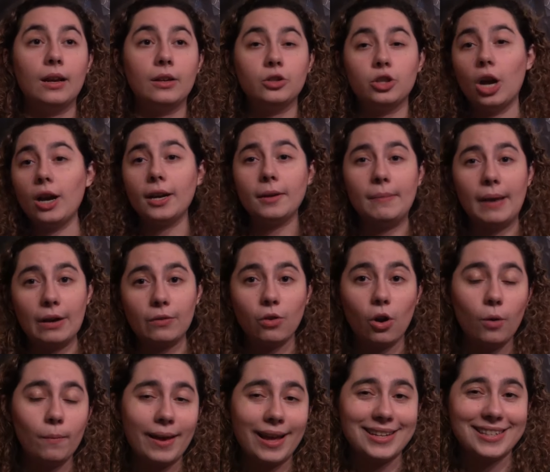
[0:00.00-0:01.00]
Talking about
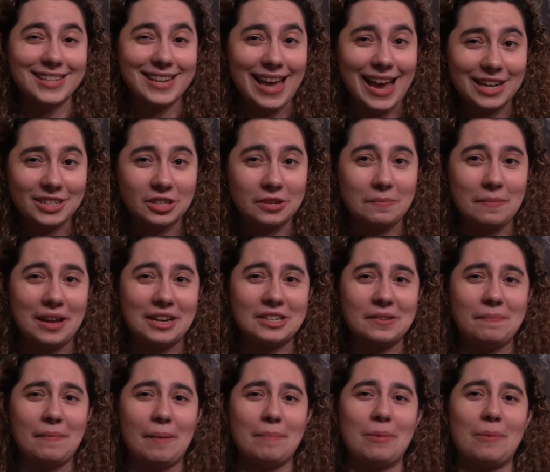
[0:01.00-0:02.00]
romance, they actually
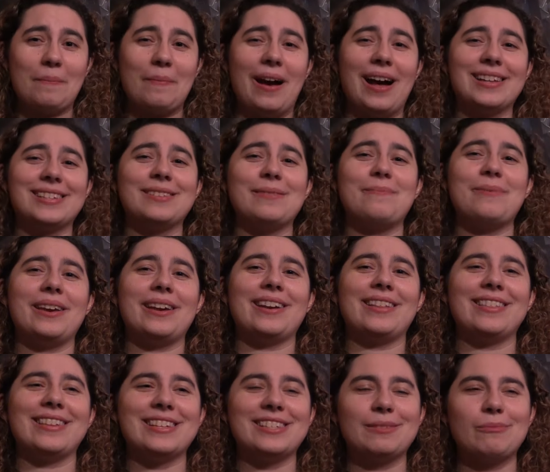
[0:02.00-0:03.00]
mentioned Pepper Potts a bit
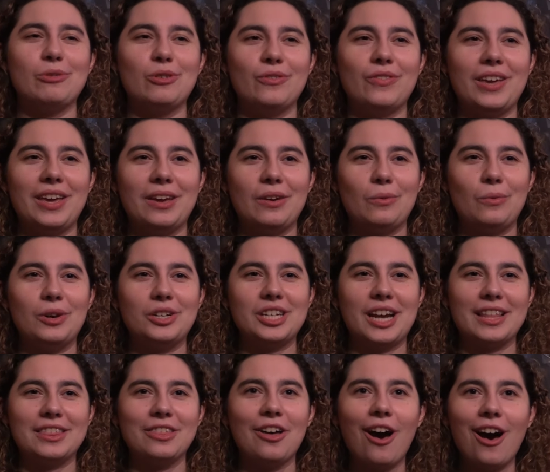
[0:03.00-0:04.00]
in this movie, which
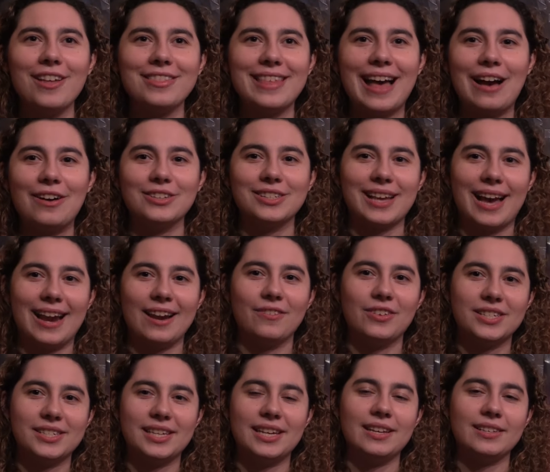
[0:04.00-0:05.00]
I thought that was kind of
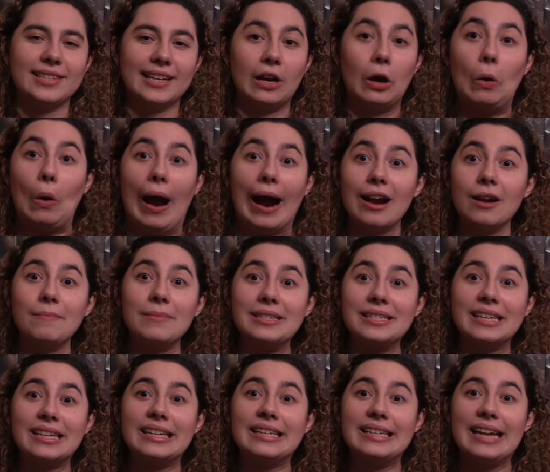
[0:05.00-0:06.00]
a scene. It's like, oh, Iron
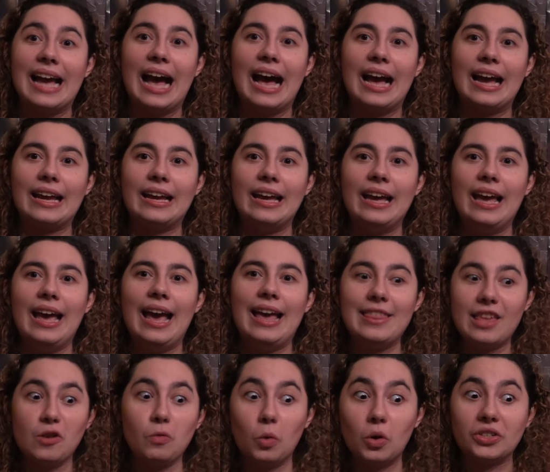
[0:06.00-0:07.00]
Man's gonna die, and
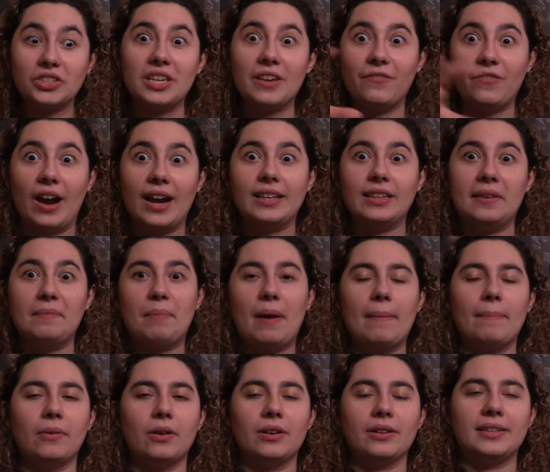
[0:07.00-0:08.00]
then we'll see finally
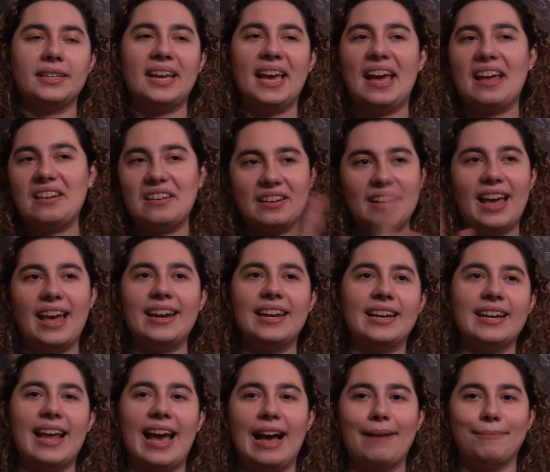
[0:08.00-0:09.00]
Pepper in the end. That
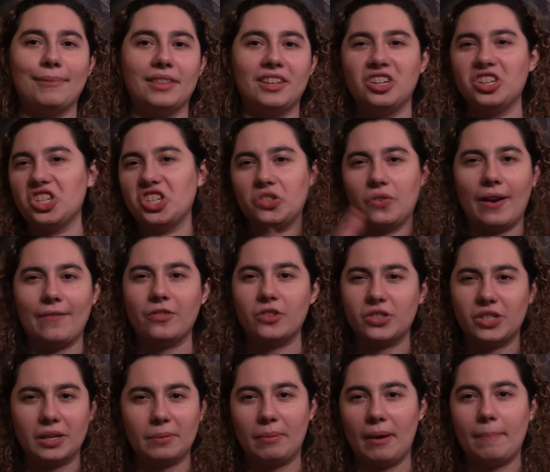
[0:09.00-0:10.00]
didn't happen. They're just
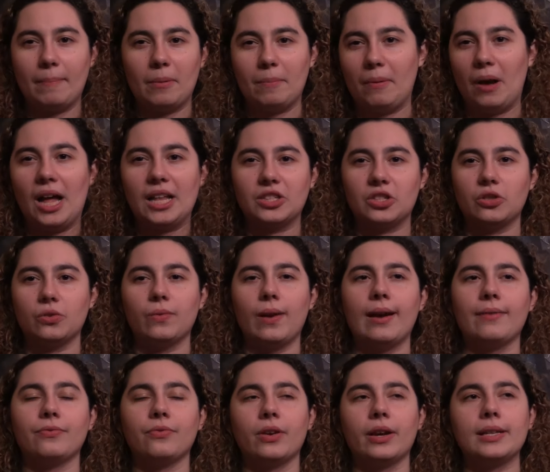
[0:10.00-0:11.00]
referencing Pepper Potts to
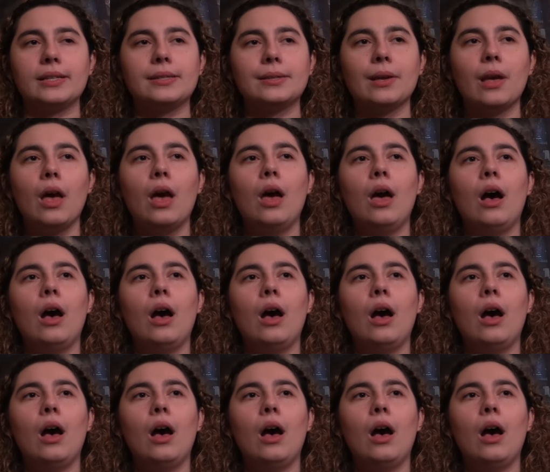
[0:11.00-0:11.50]
reference.